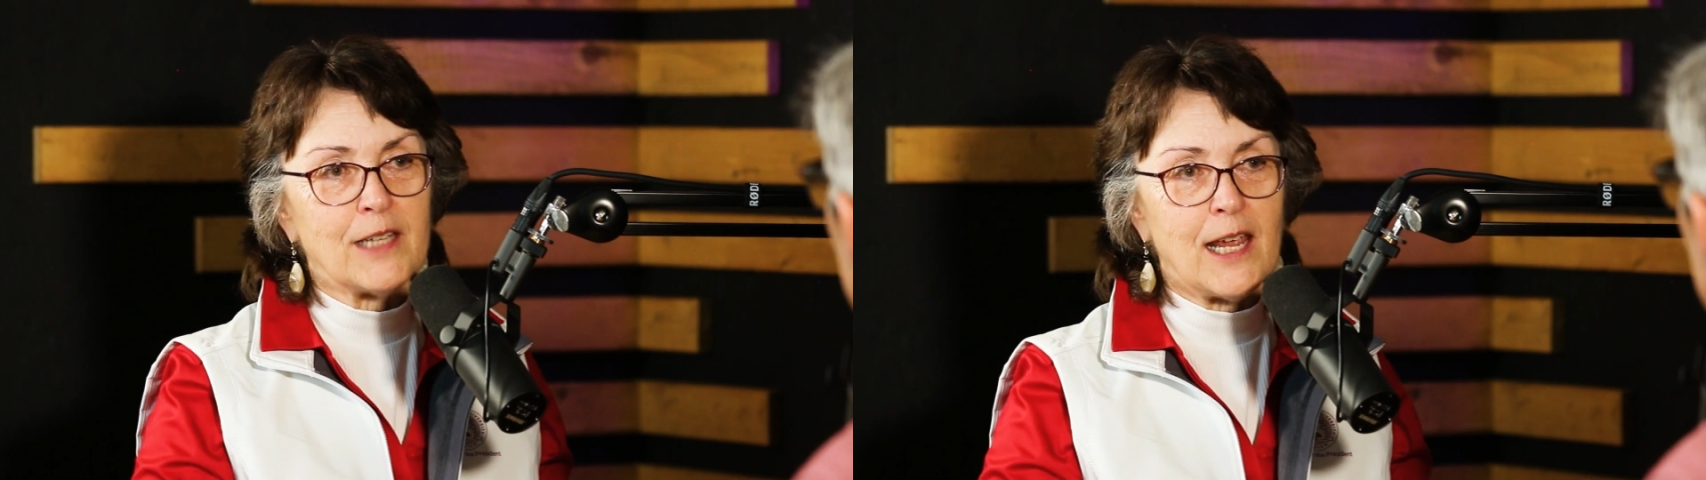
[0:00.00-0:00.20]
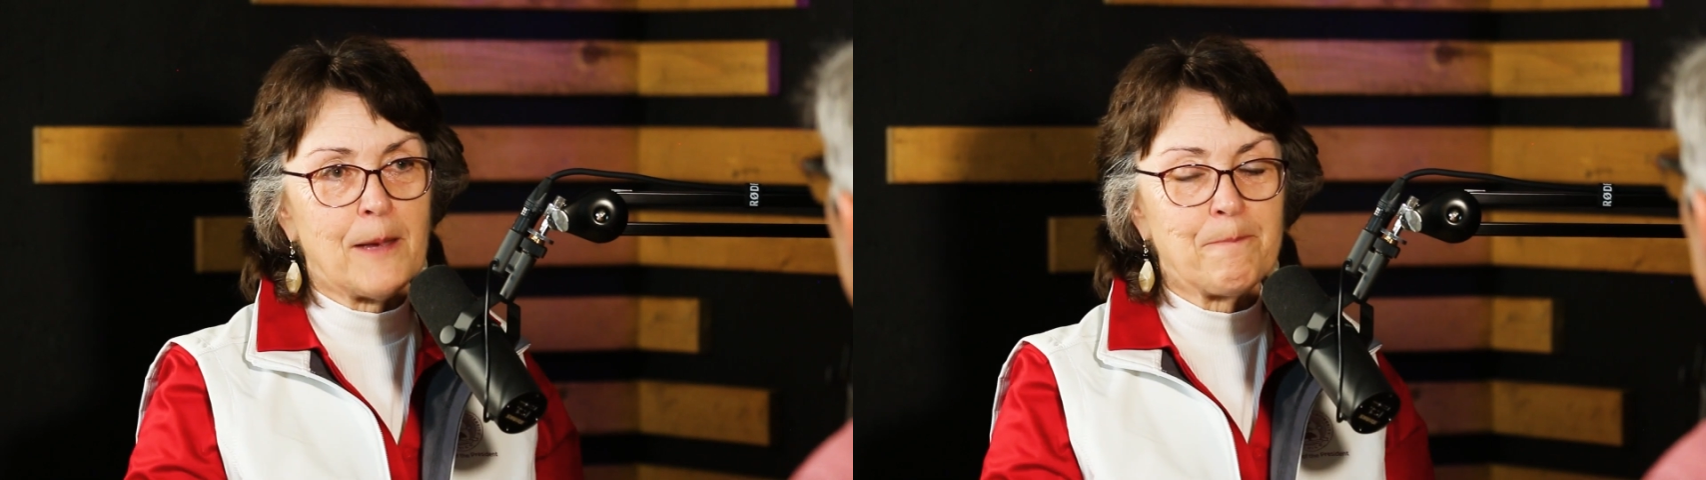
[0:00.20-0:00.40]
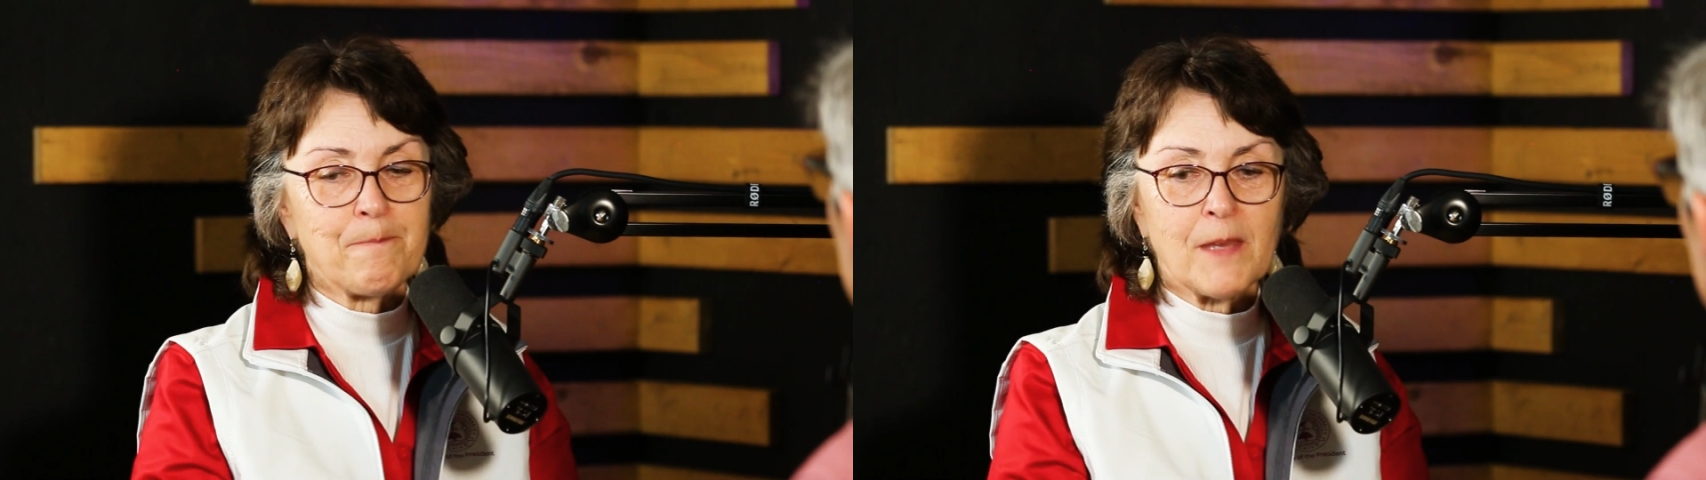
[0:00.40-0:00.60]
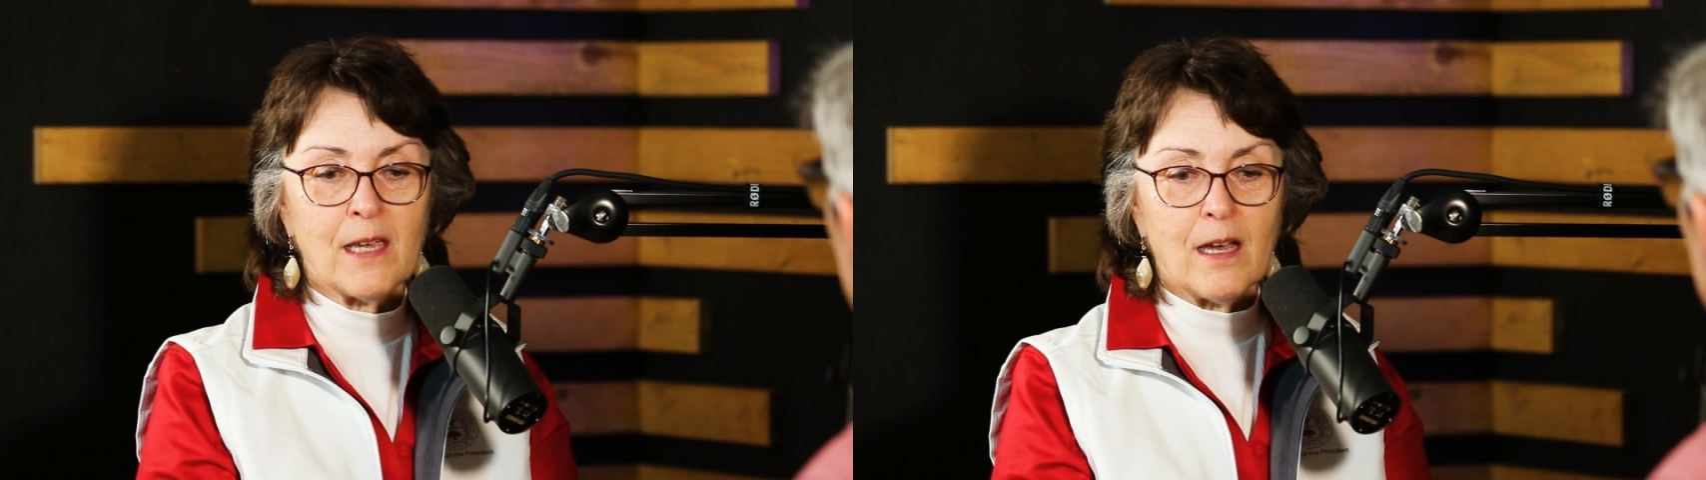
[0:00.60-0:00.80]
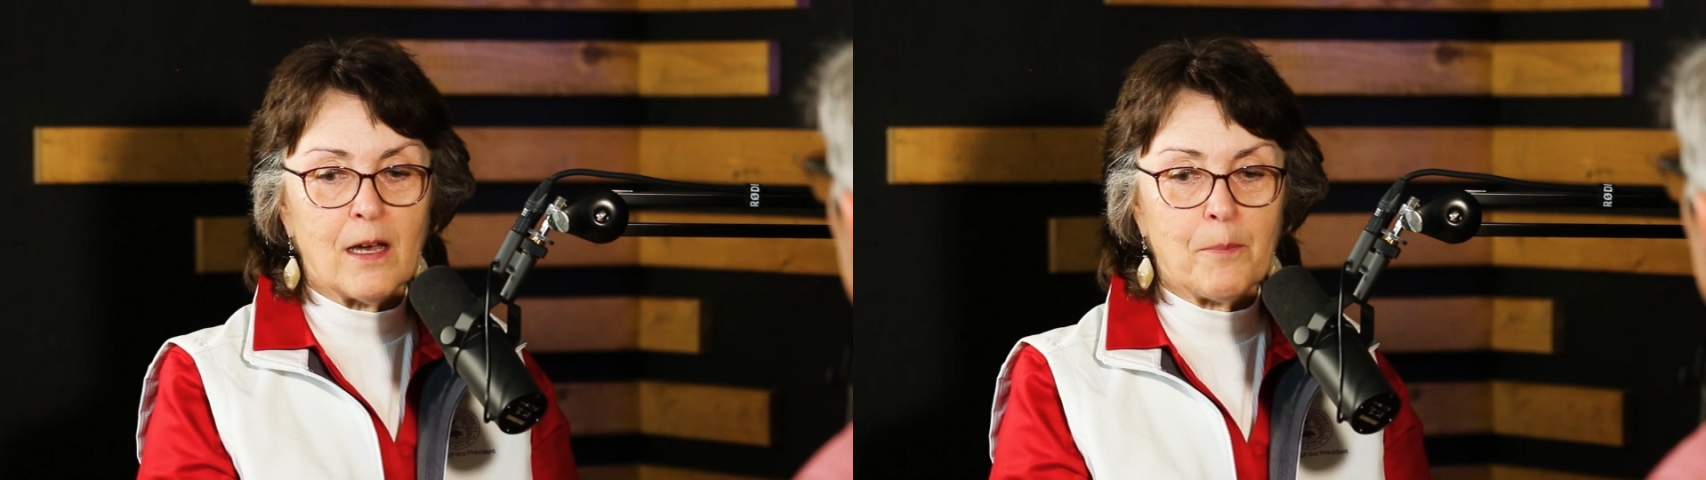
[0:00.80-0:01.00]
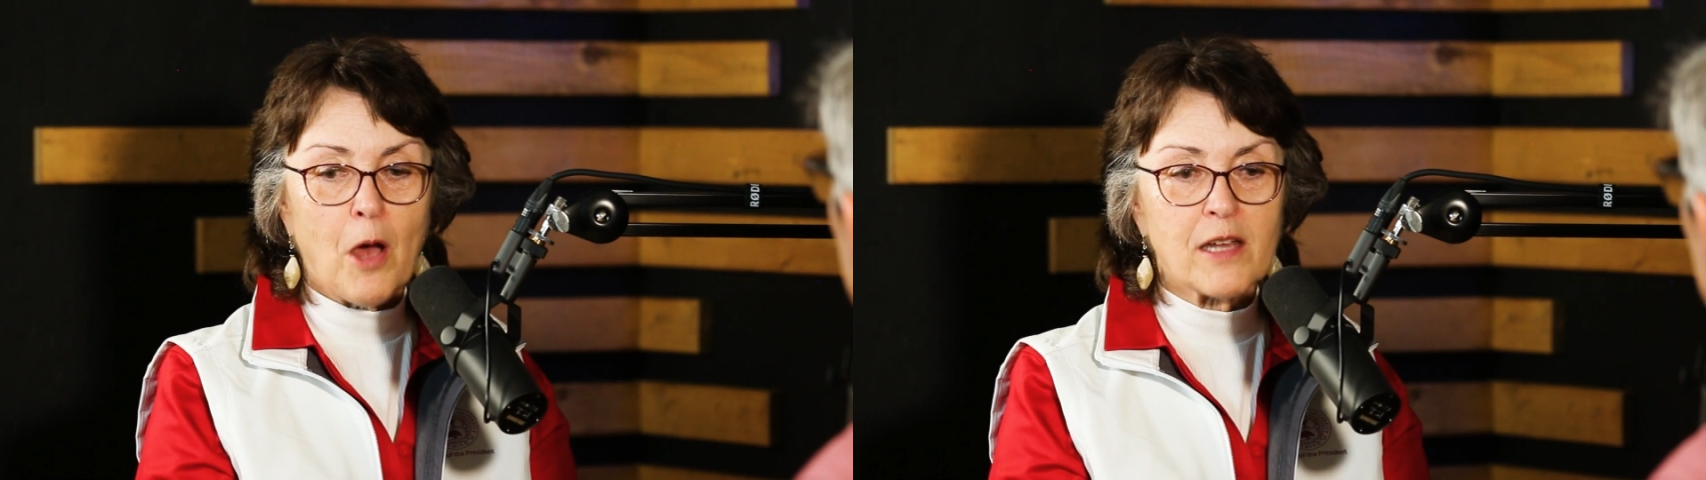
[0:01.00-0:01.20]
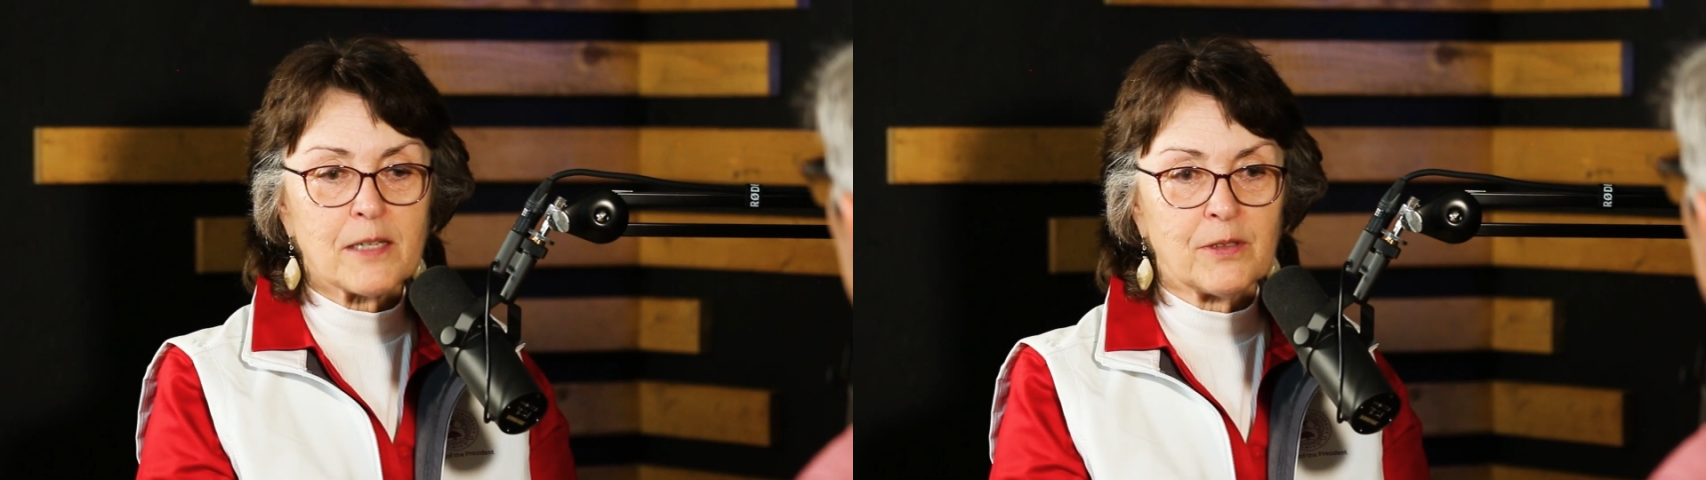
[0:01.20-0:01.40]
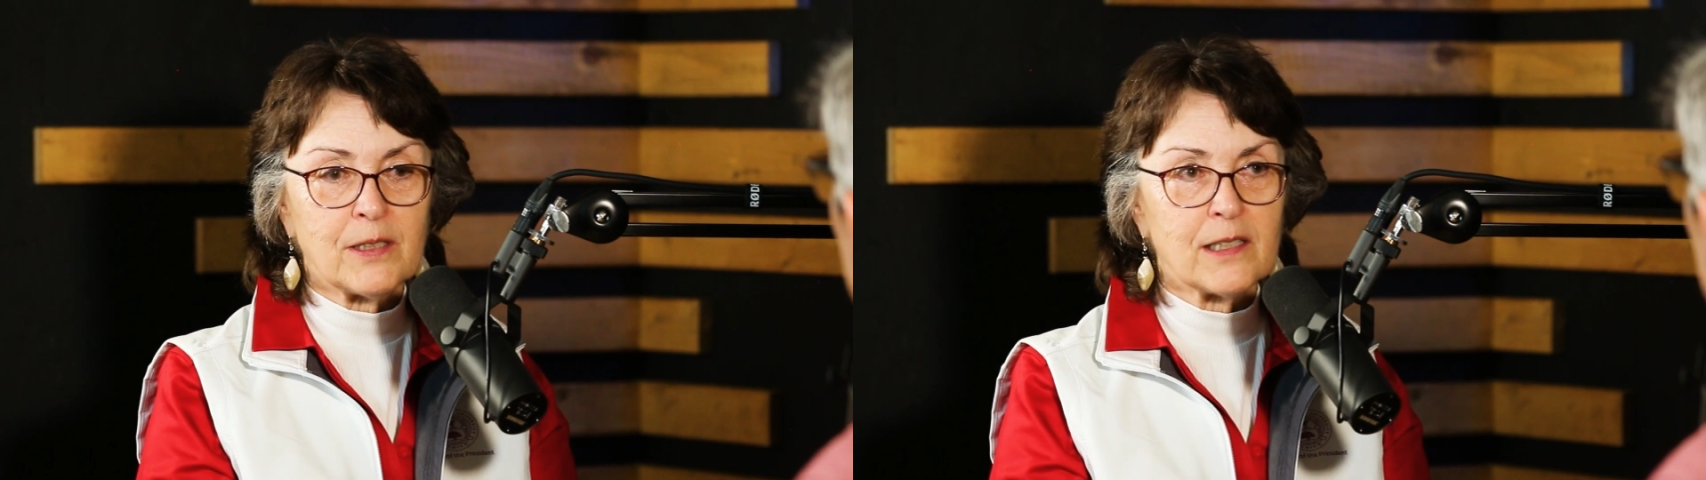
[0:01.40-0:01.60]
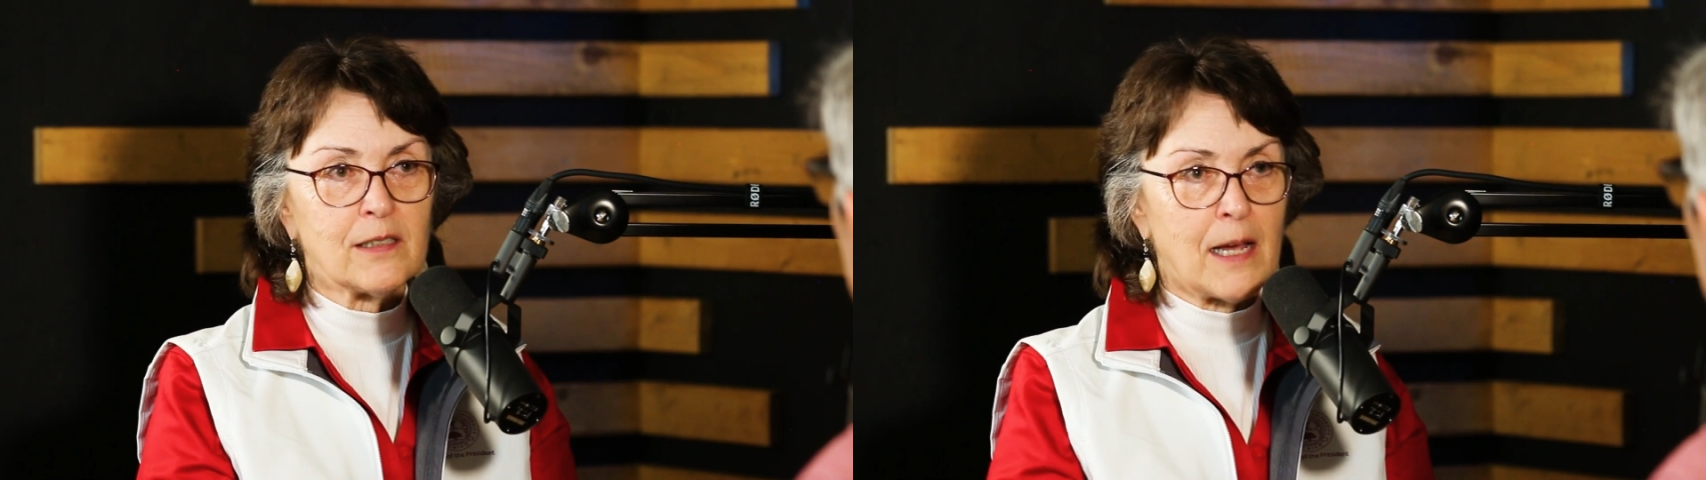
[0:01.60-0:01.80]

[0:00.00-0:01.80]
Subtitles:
Dam possibly